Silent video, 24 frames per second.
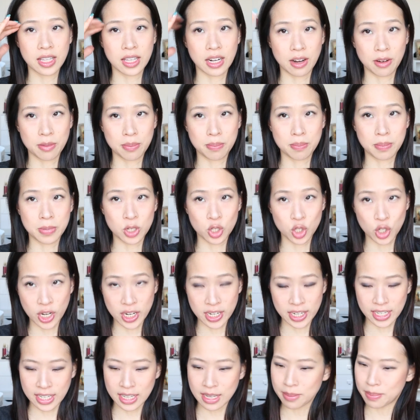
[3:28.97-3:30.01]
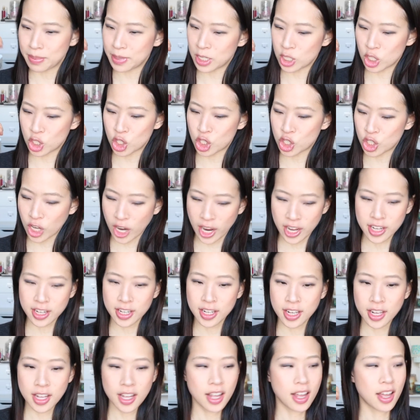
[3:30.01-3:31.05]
that I've been trying to keep in check